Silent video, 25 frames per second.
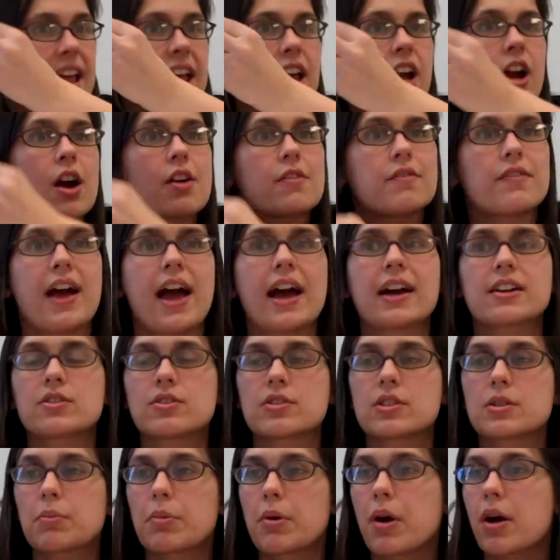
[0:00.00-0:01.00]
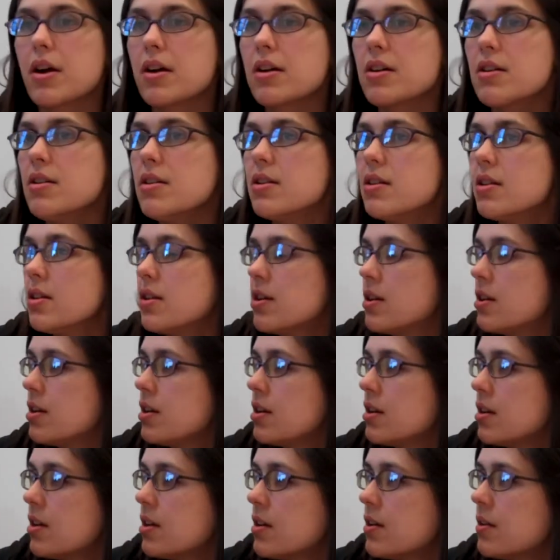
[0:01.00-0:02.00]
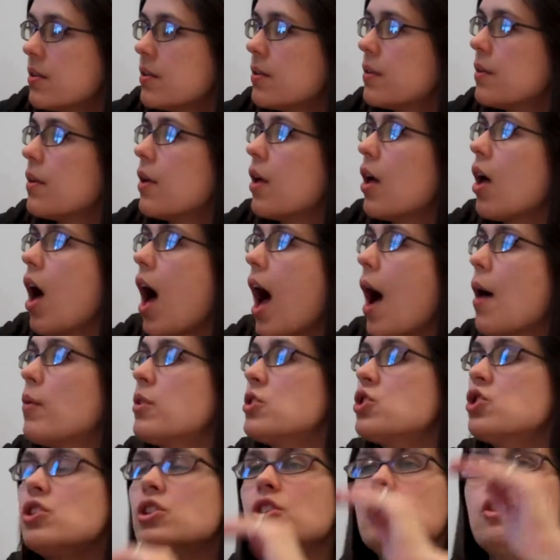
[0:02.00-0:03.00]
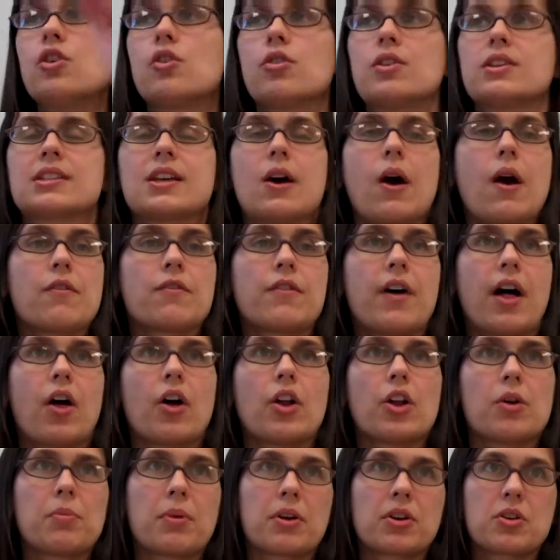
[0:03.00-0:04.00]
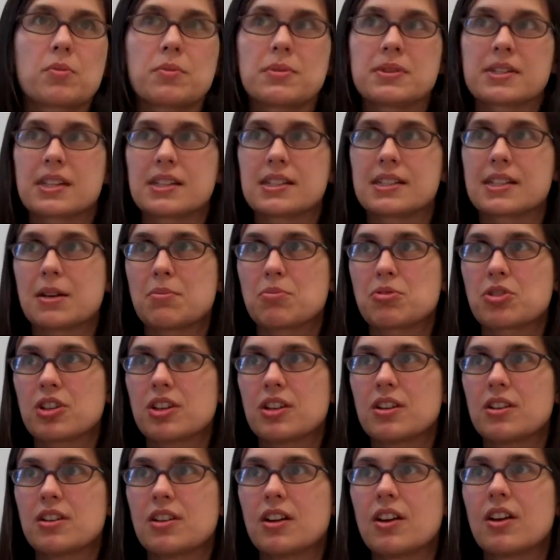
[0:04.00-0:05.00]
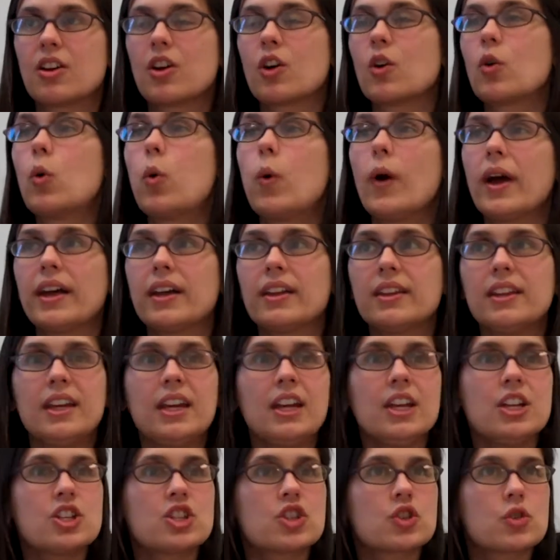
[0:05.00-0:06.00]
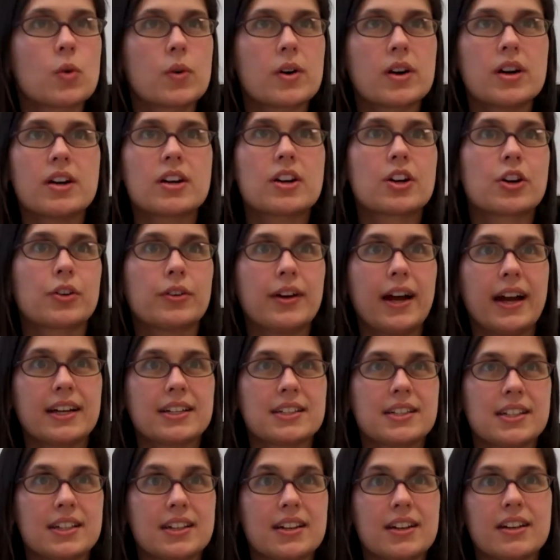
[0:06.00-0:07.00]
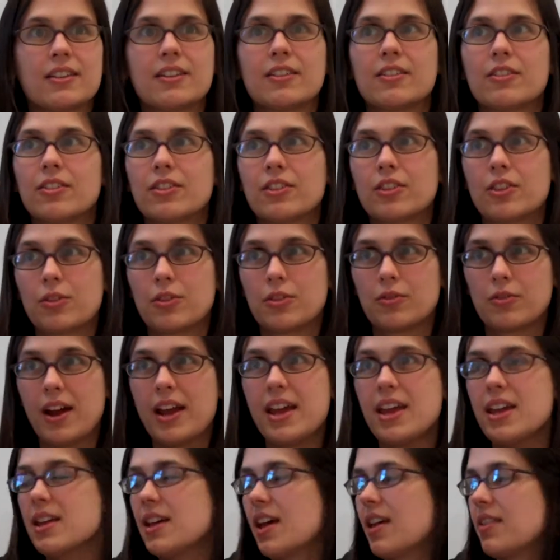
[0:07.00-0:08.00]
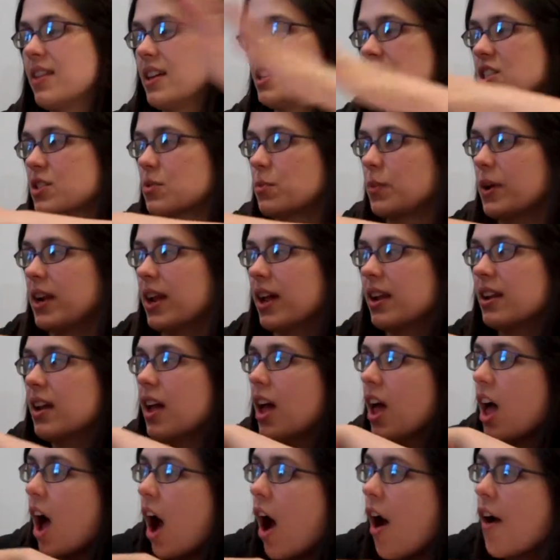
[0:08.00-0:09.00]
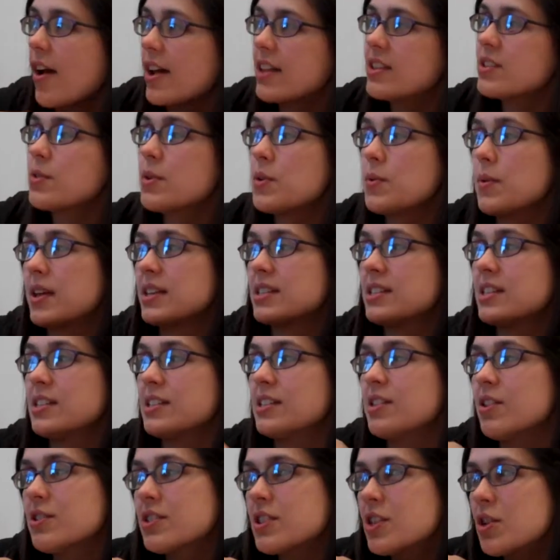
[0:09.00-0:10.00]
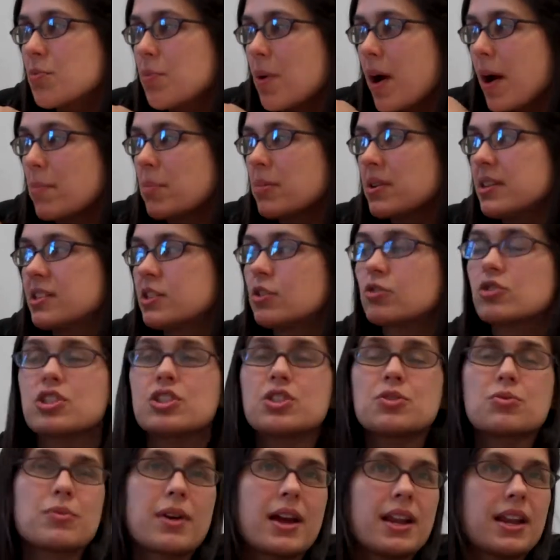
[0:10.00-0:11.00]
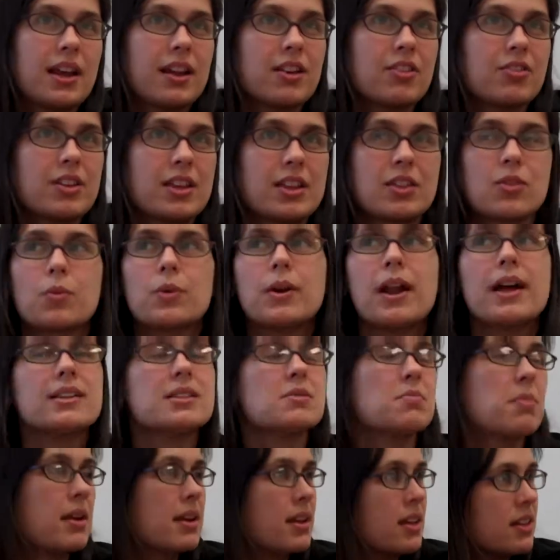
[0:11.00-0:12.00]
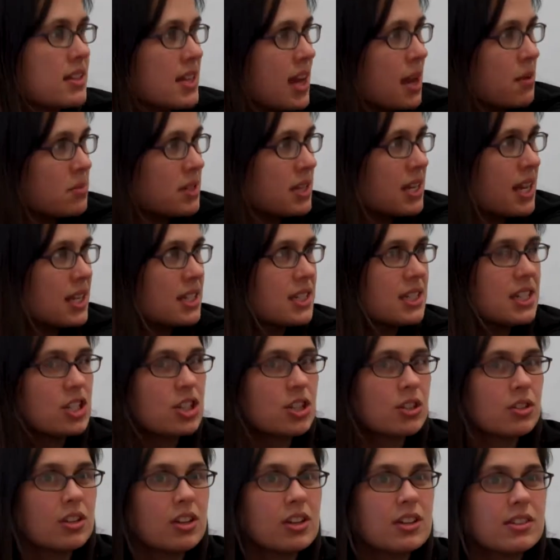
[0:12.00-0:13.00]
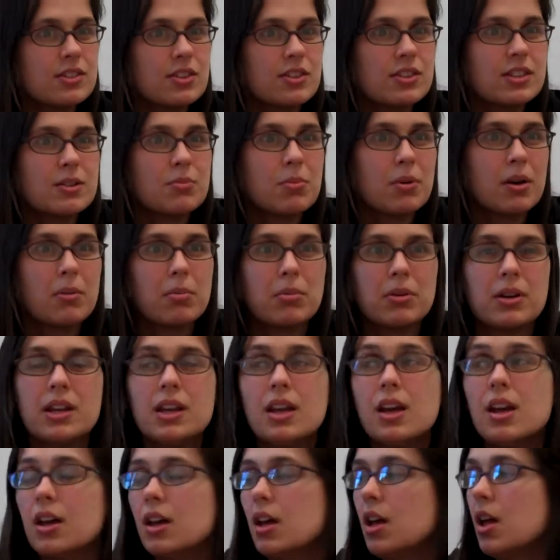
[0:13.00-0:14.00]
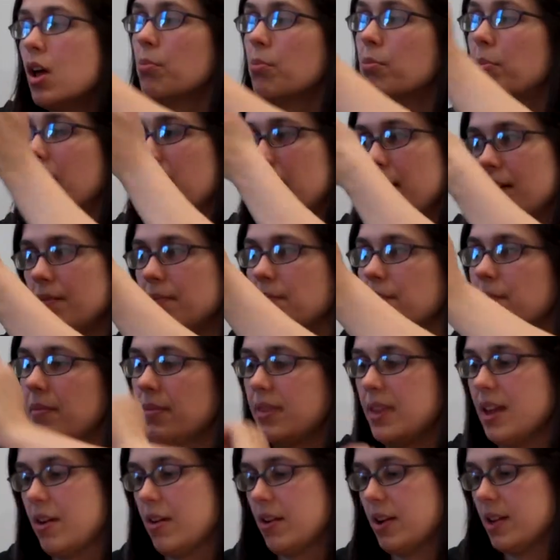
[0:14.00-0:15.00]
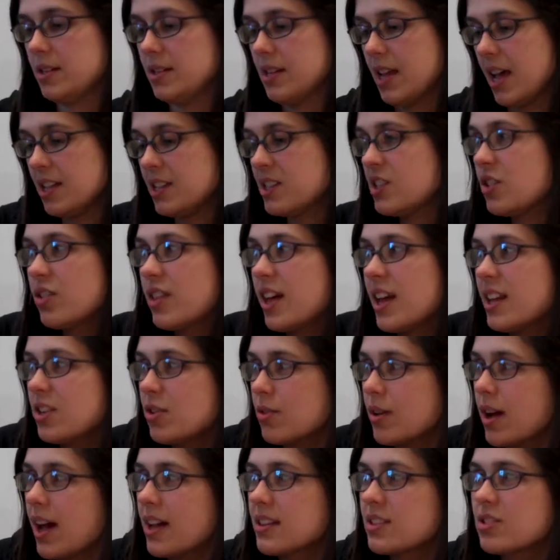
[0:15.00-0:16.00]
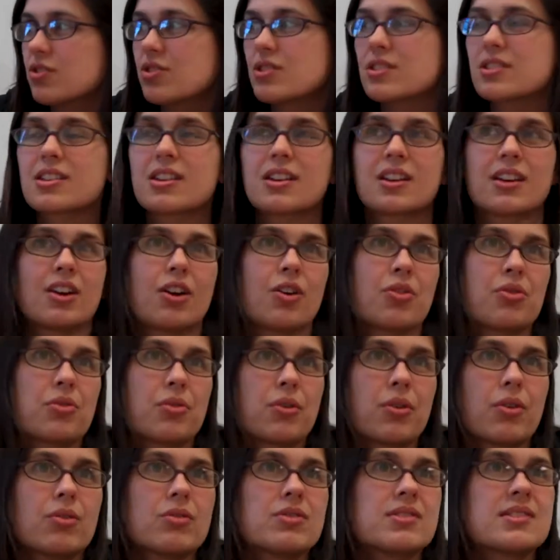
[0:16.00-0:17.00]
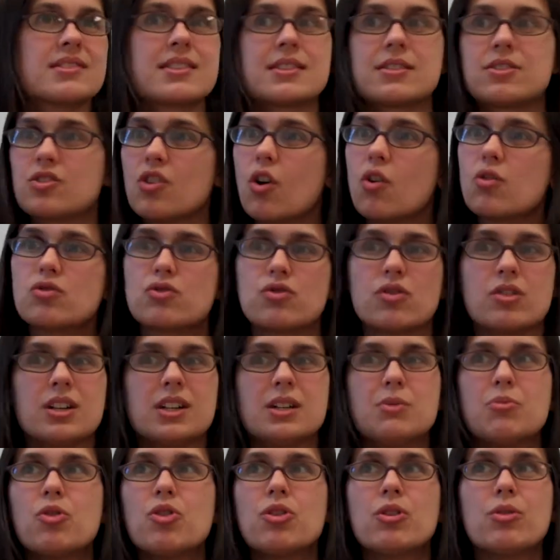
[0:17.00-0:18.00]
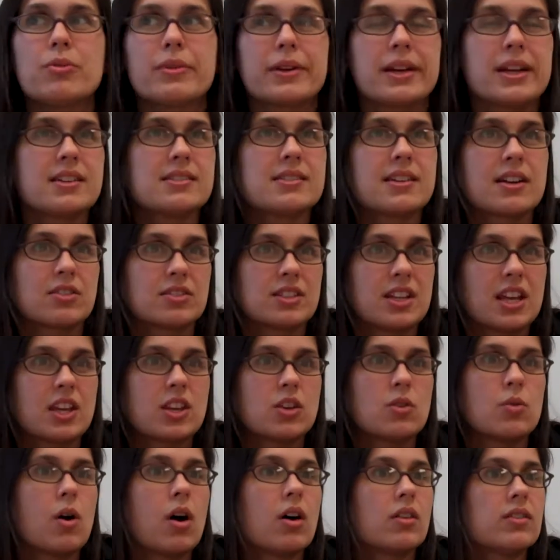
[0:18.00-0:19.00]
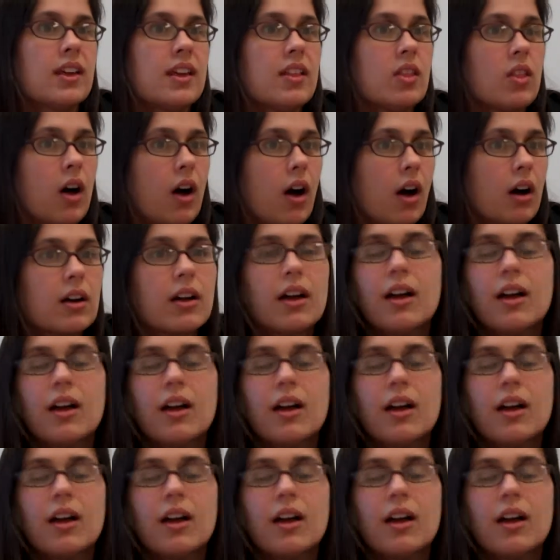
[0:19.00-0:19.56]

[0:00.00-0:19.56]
take our factors apart. I want you to notice how I followed up on her misconception. Quickly, short, corrected, right? And then just went on. All right, so anyway, it's the associative property, so just write it underneath. We're not spending time today teaching the associative property, but there it is. And so then, you guys, you're just going to go through. Don't draw any more arrays. That'll take you all day long.